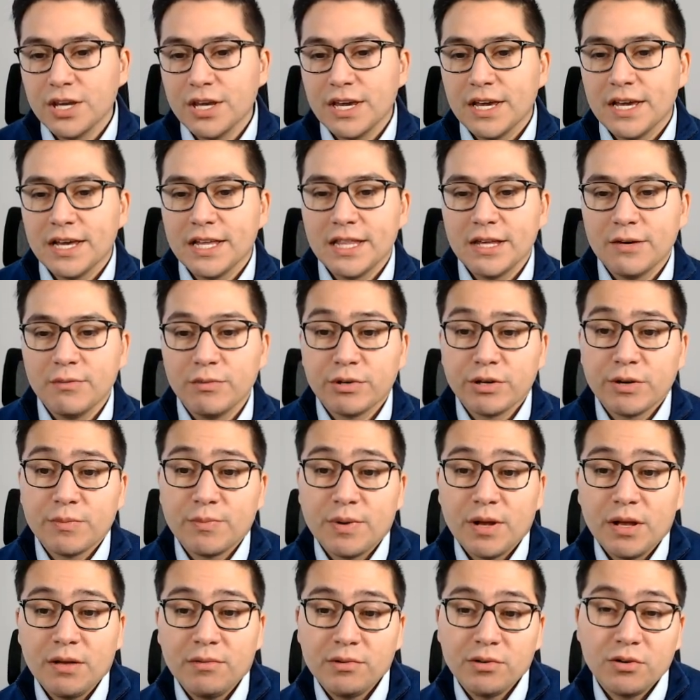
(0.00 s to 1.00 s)
and then we could
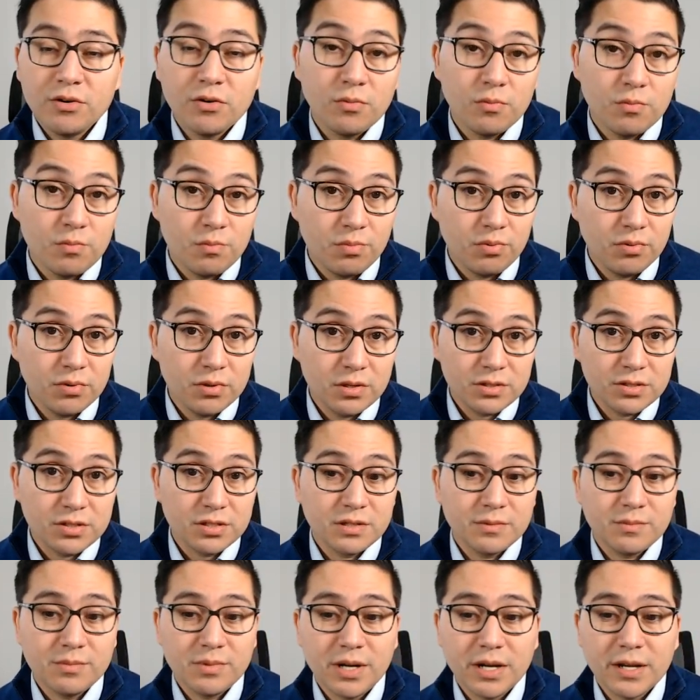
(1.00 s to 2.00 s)
probably go bullish on the
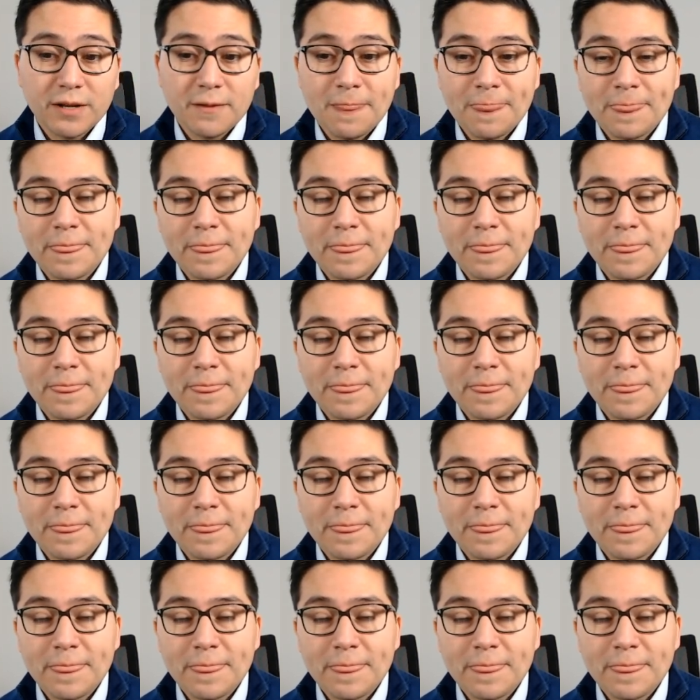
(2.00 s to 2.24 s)
break.